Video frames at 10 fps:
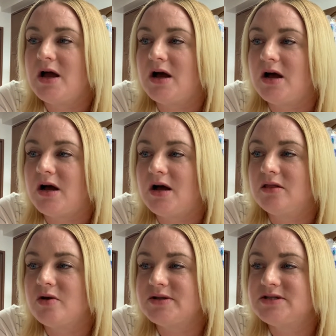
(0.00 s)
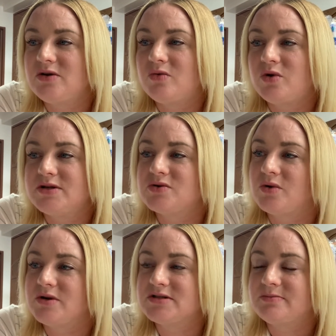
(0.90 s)
Loyalty rewards
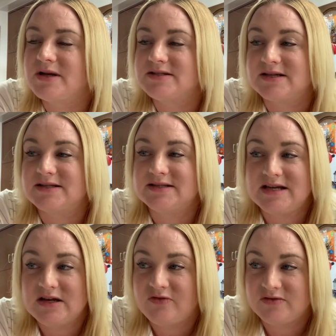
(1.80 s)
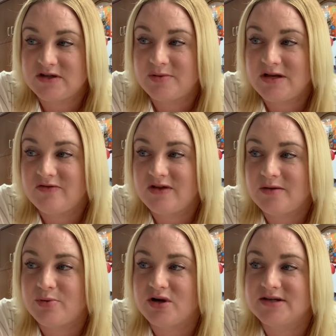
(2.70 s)
orders must exceed 50
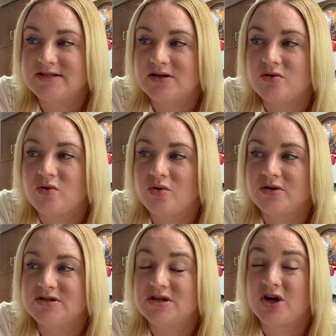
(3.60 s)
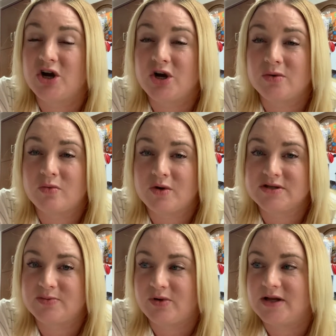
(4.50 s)
PV per single order to earn
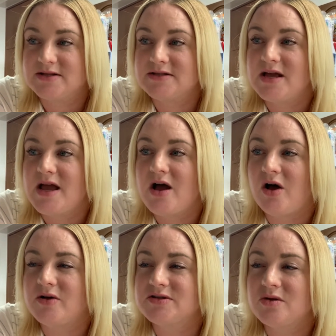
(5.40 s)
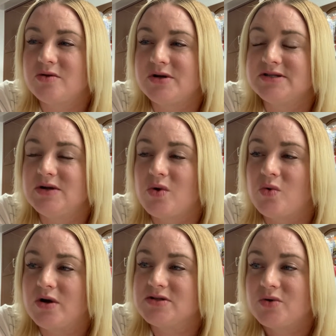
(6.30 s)
rewards points. Also, loyalty
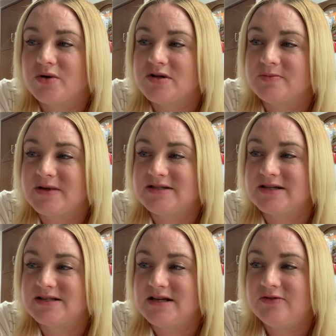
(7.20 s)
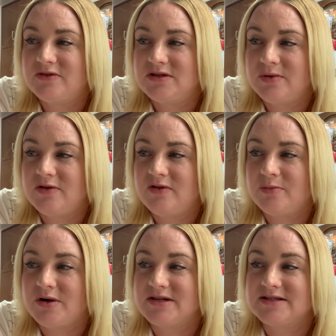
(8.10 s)
rewards orders must exceed 50 PV
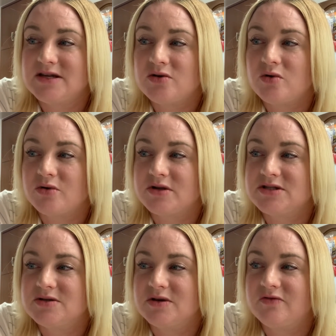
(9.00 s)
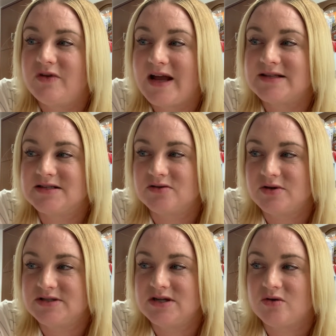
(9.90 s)
per single order to advance
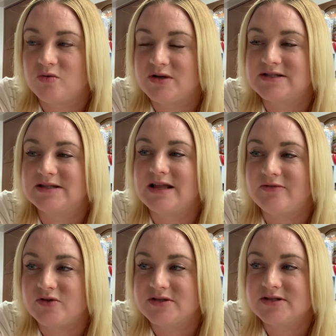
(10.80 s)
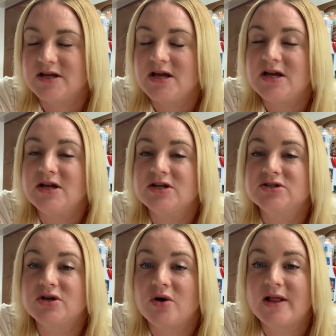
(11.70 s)
loyalty rewards levels.
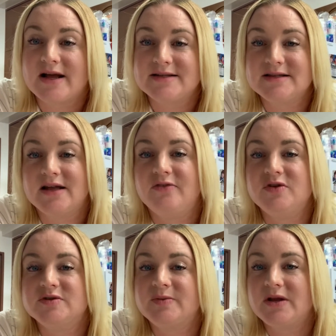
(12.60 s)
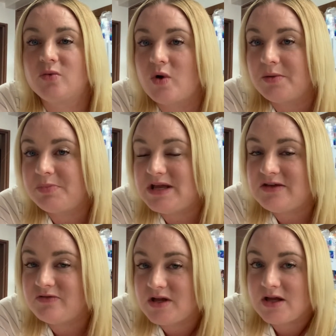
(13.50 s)
So like I said, if you spend 1
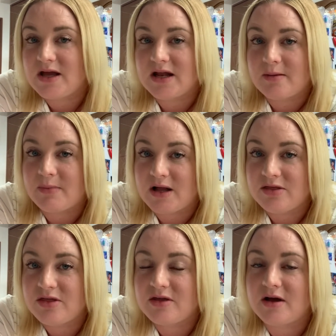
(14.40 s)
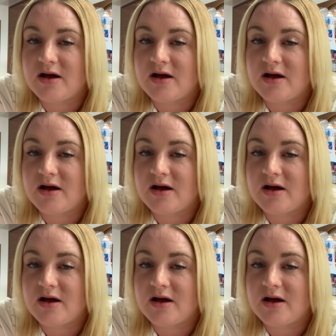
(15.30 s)
PV in a month,